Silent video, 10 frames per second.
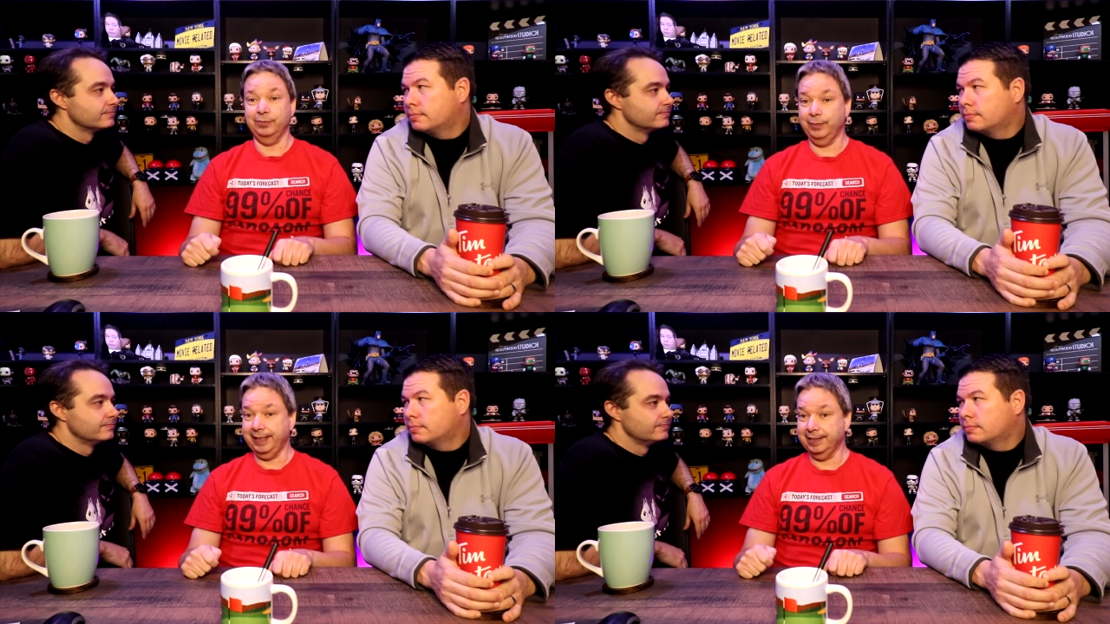Speaker 1: the
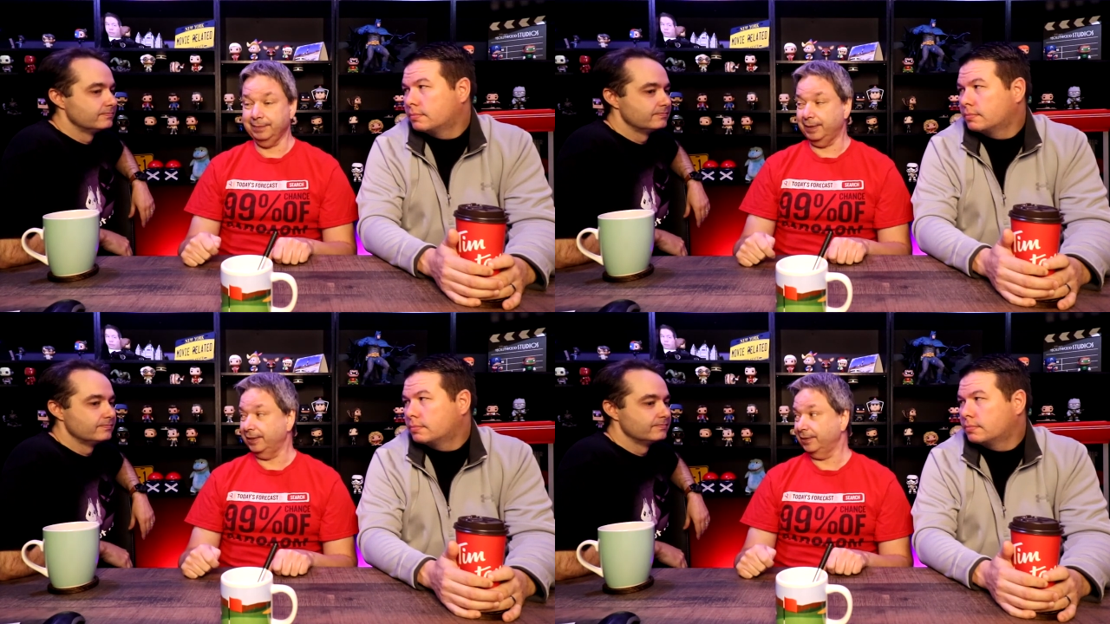weakest
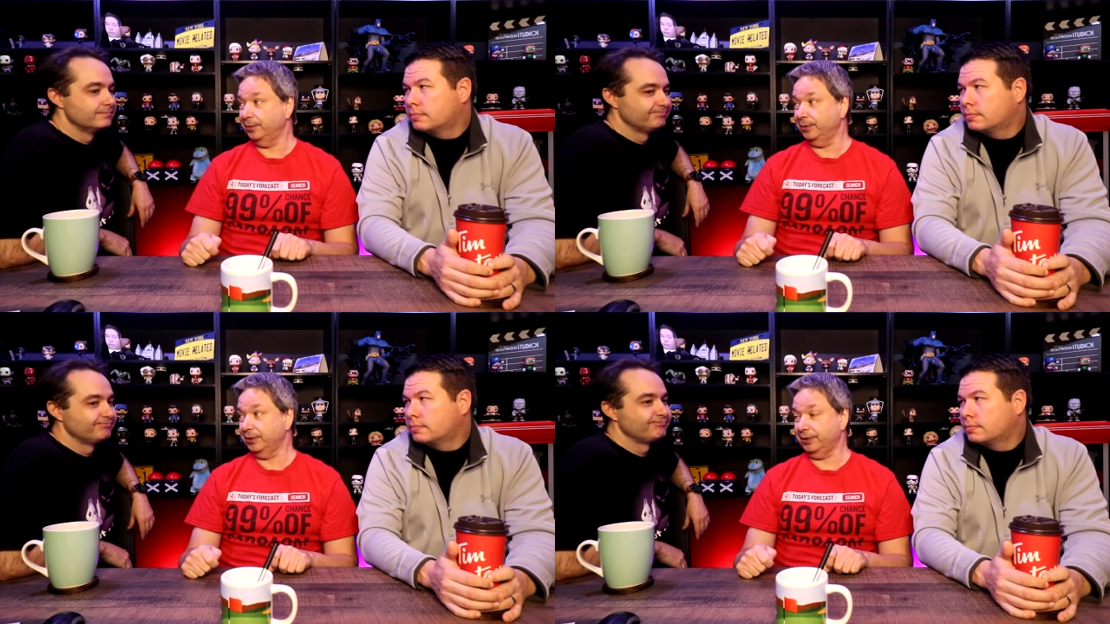part of the
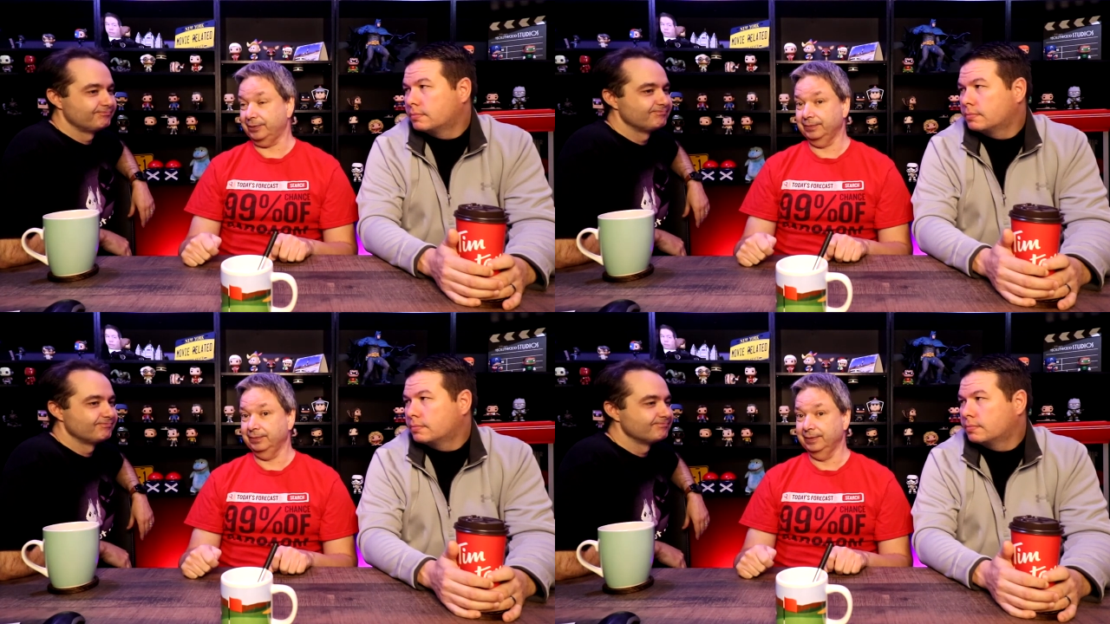whole show.
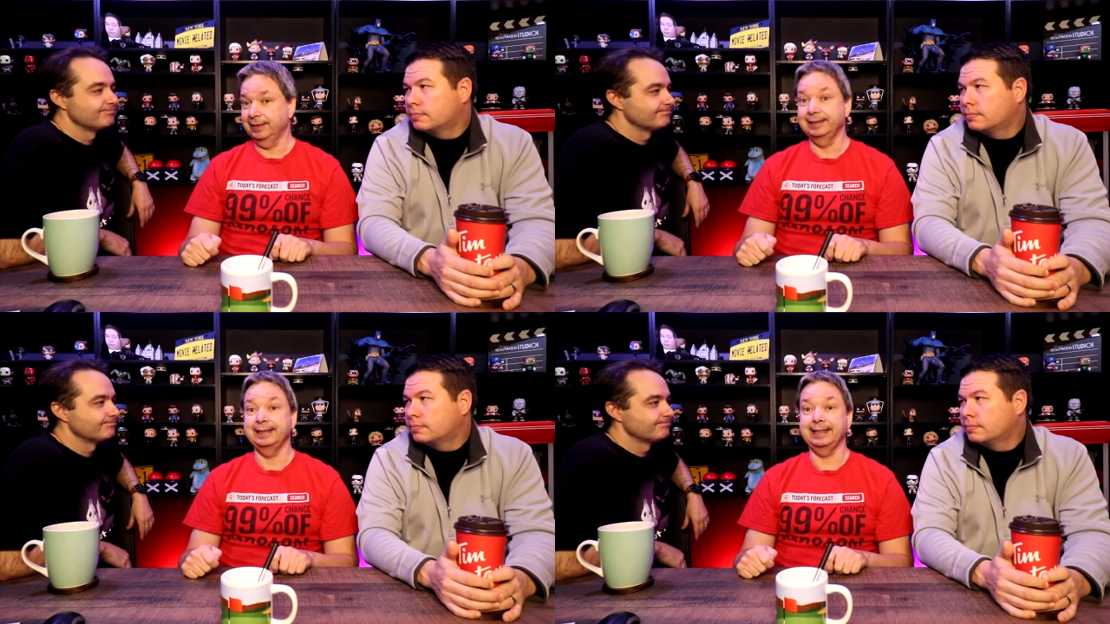
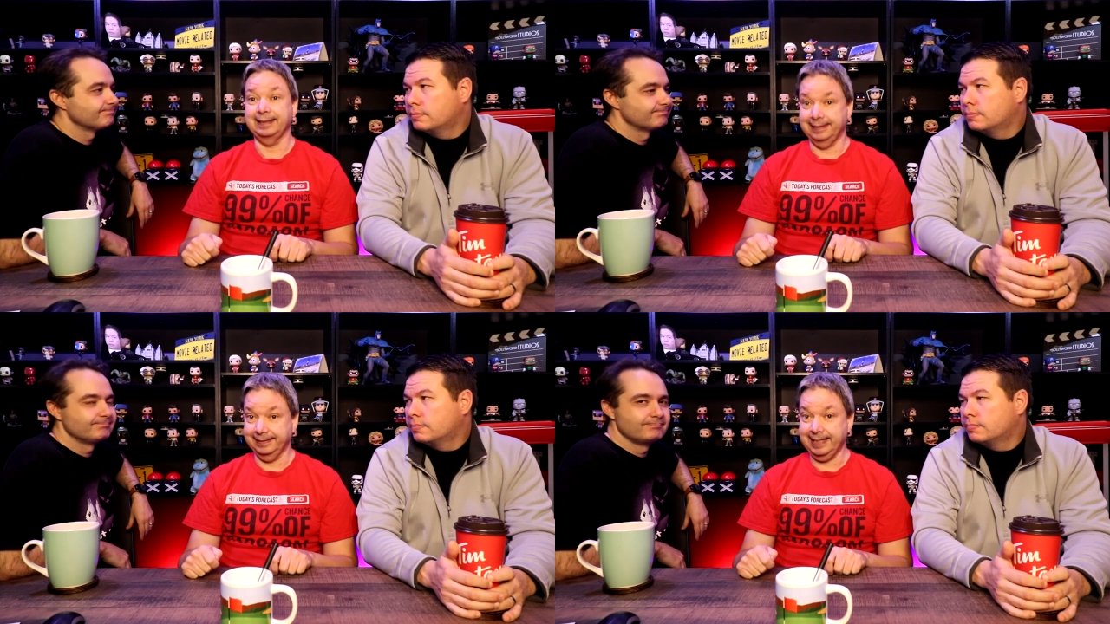And
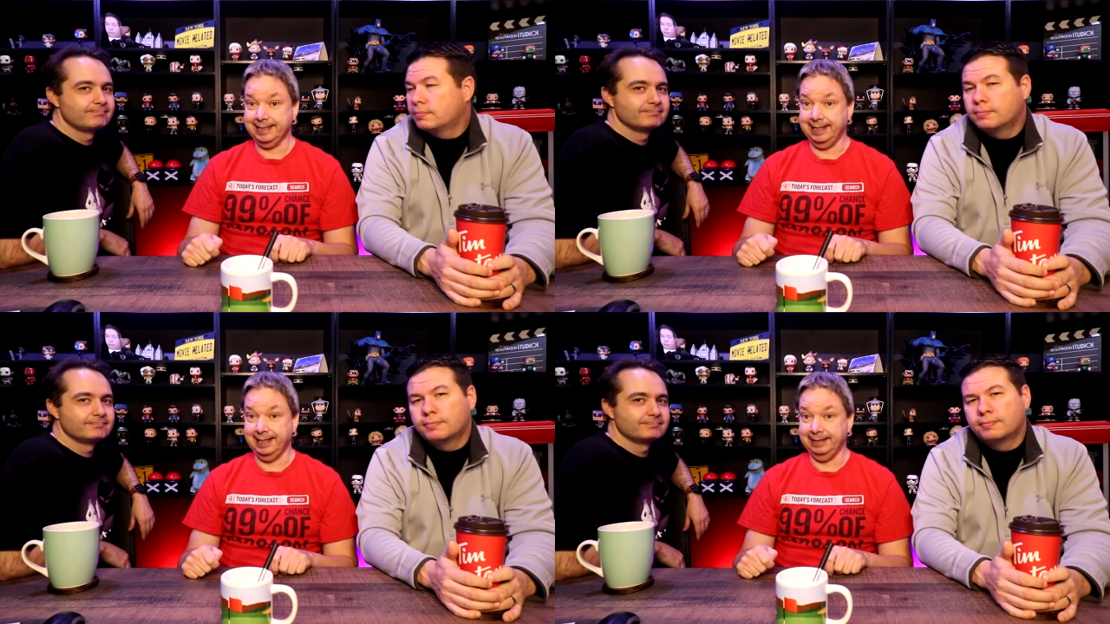until next
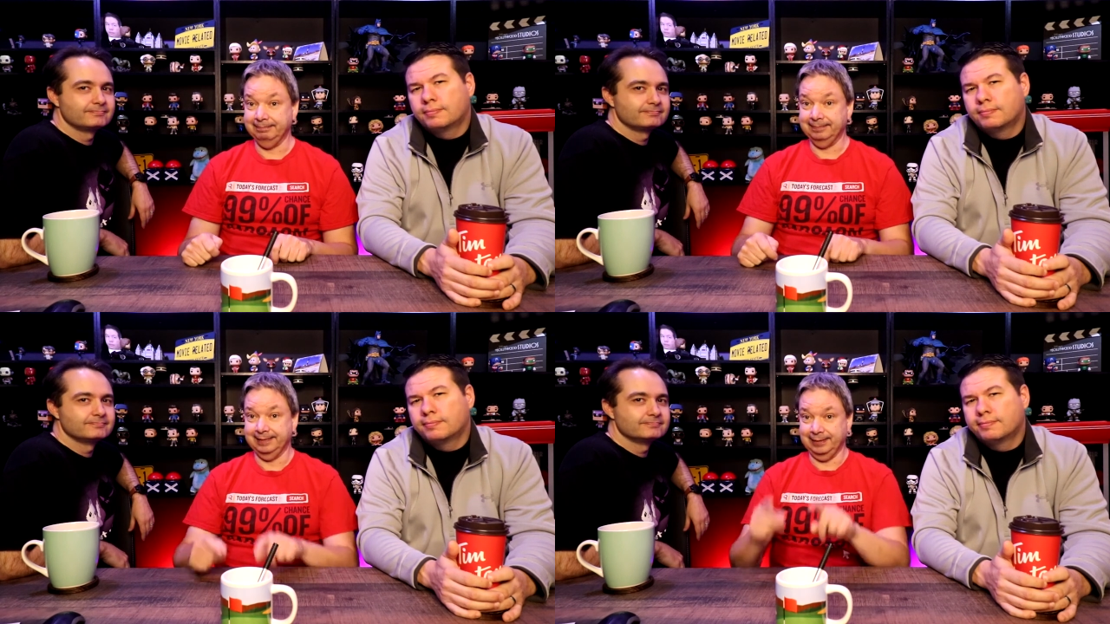time,
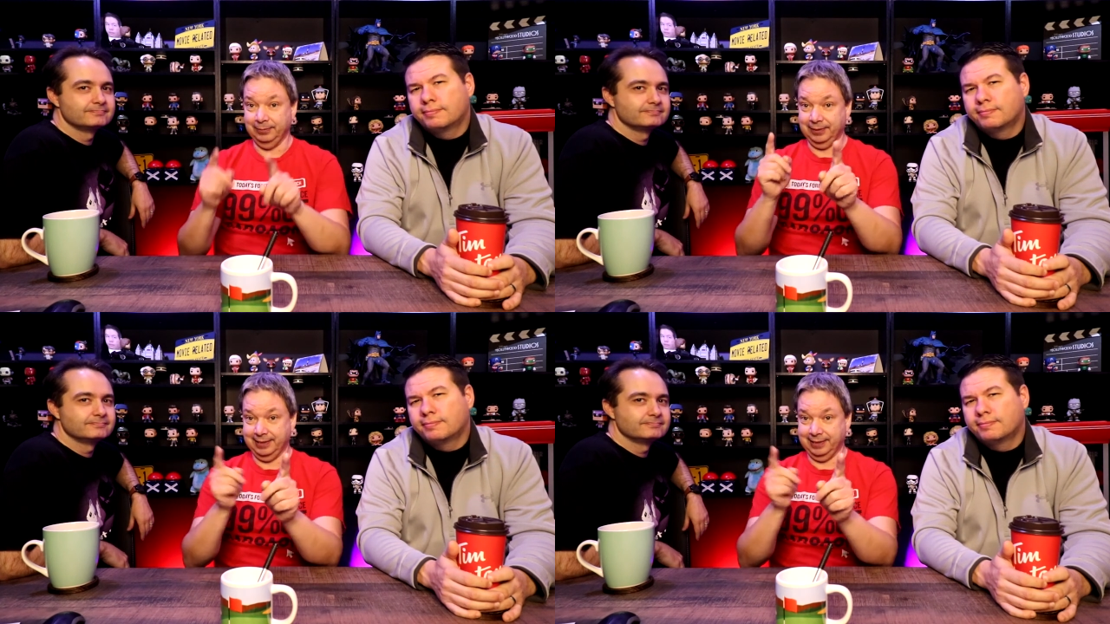we'll